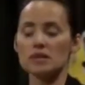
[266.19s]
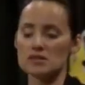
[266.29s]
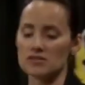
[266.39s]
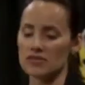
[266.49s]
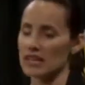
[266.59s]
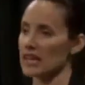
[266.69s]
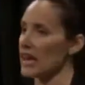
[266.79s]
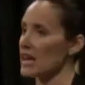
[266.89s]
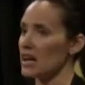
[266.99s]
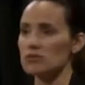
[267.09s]
because if they
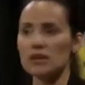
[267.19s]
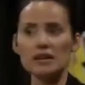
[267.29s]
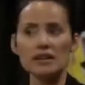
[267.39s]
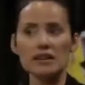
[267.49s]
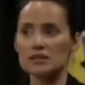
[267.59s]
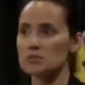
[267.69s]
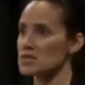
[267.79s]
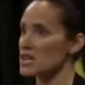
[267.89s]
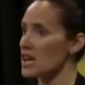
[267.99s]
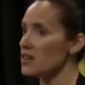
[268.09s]
cannot regulate
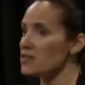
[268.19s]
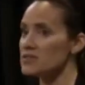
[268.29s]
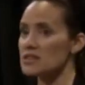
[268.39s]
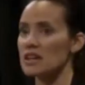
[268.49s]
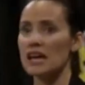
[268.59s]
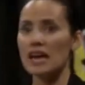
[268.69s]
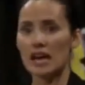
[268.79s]
themselves